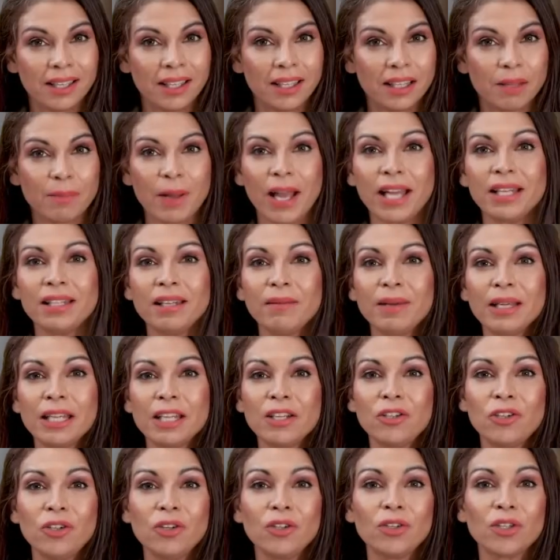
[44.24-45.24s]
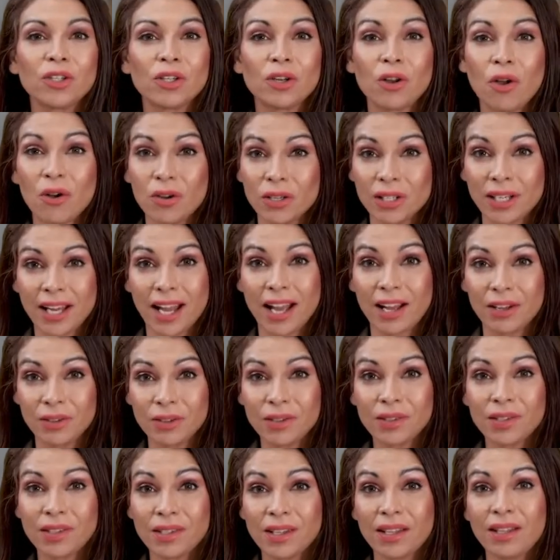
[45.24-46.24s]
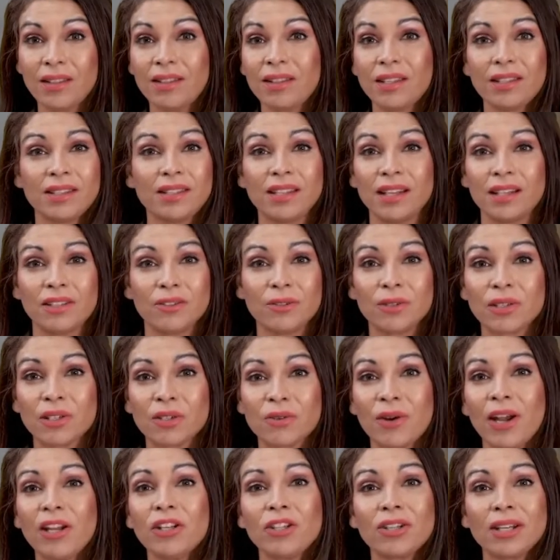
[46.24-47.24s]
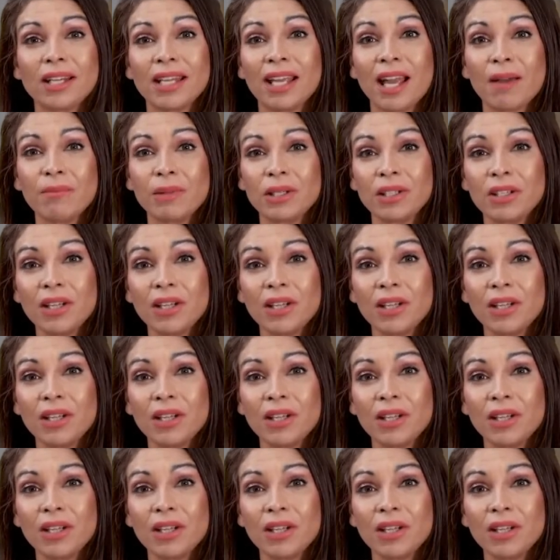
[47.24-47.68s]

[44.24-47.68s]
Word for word: the pandemic-induced lockdowns, and the sector has gradually come to